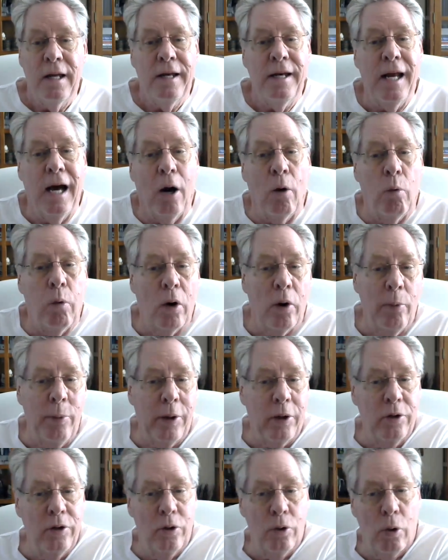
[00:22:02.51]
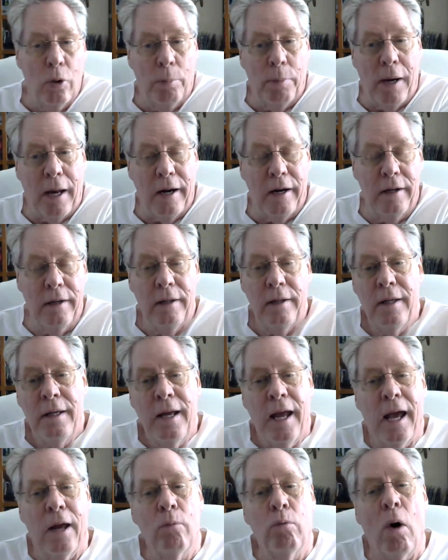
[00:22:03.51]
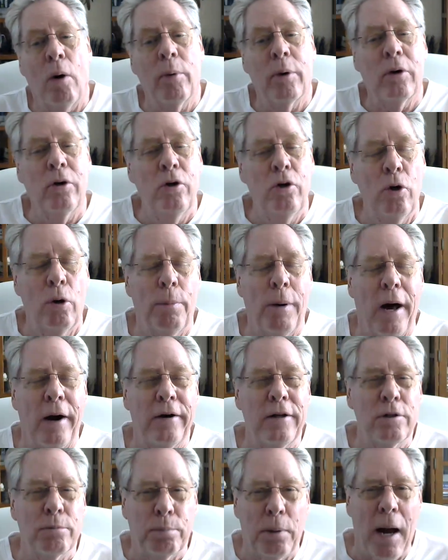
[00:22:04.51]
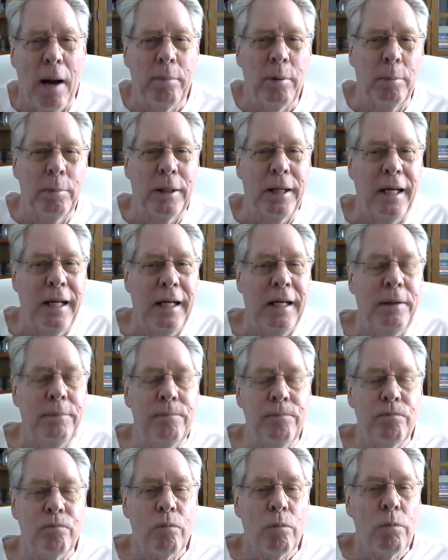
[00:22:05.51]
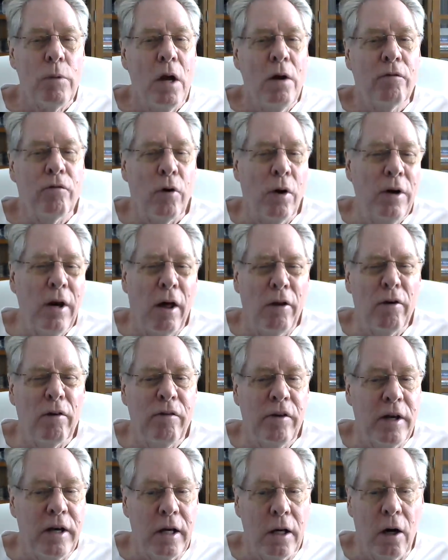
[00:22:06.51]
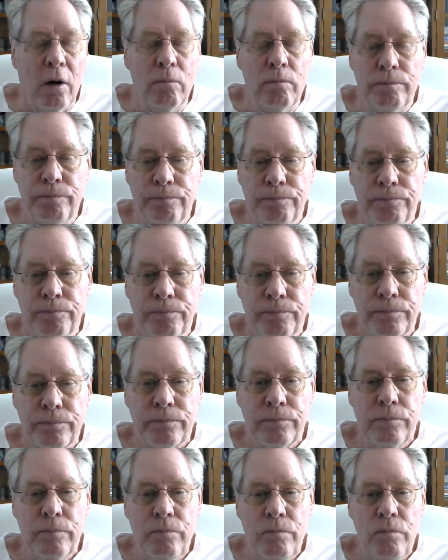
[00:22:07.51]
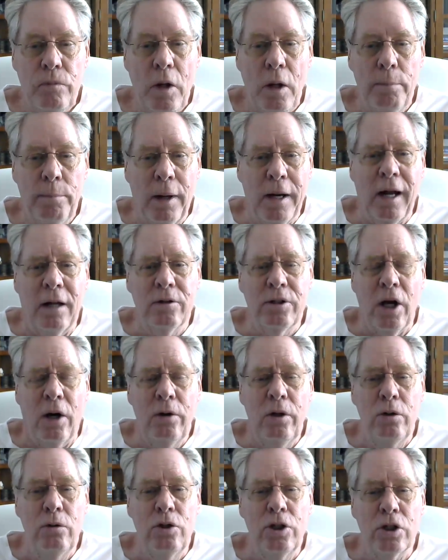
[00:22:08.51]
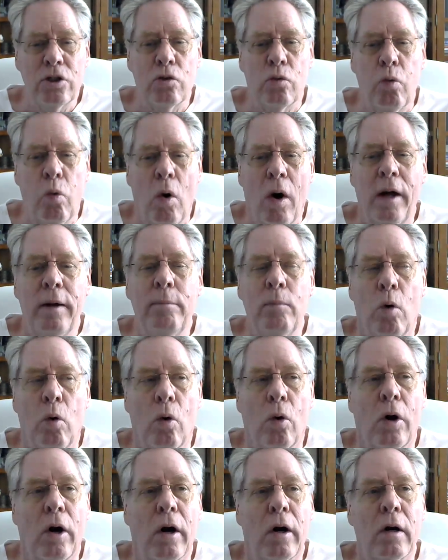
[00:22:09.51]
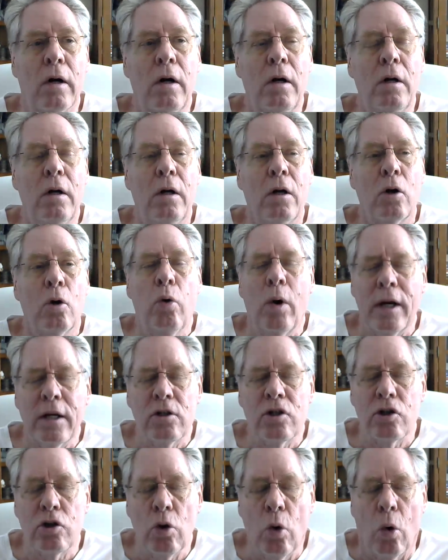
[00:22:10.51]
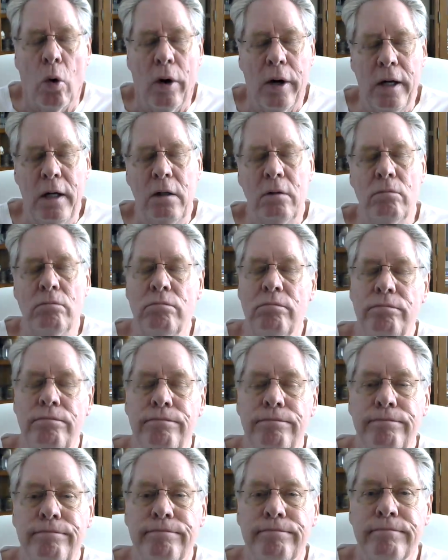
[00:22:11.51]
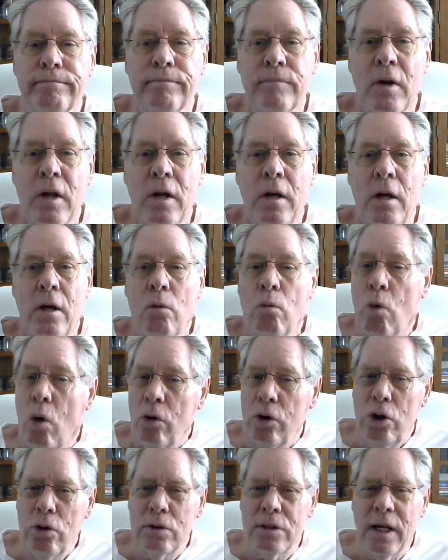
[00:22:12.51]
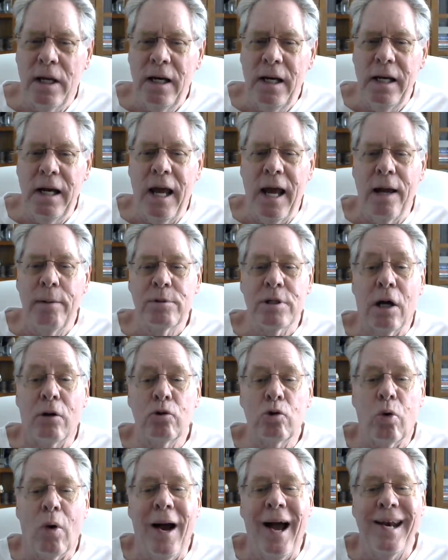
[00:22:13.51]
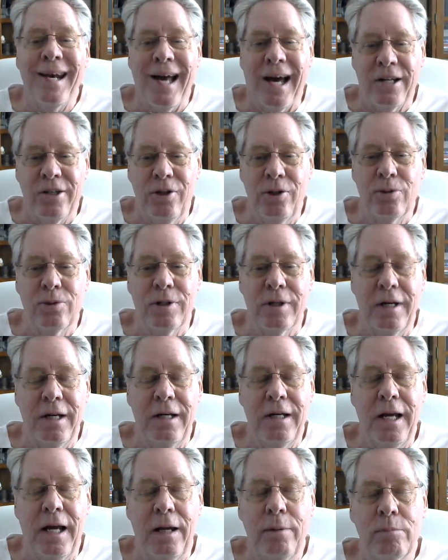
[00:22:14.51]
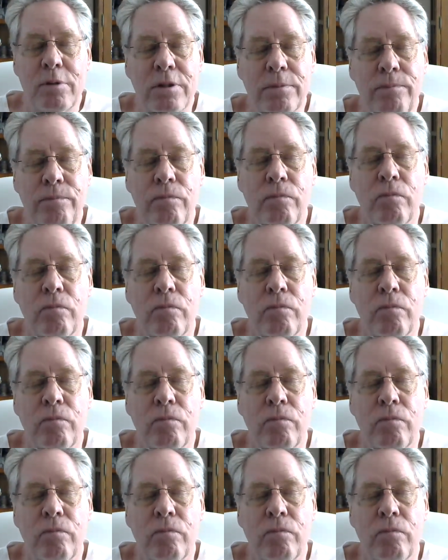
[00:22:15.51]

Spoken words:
Now, what are we going to do about it? And what we're going to do about it is probably for another video. But I'll tell you just one more quick story. Won't use any names. I'll try not to use any names.